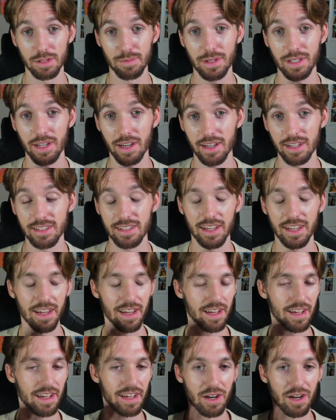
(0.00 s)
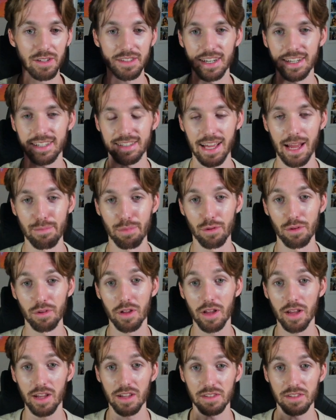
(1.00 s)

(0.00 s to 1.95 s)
because here's an example.